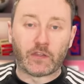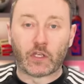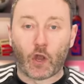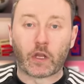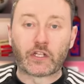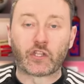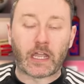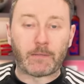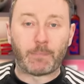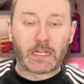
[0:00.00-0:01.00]
the knowledge
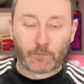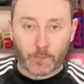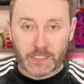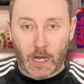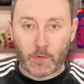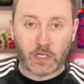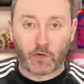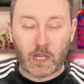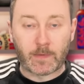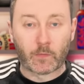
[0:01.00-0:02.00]
that a bid from Saudi
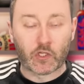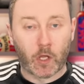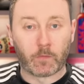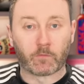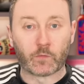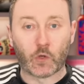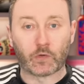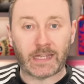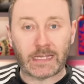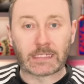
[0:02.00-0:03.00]
Arabia was coming from
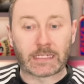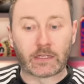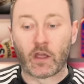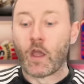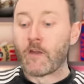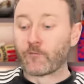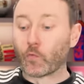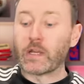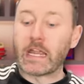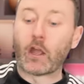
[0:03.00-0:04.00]
Jordan Henderson,
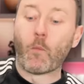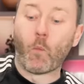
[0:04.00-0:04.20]
freeing up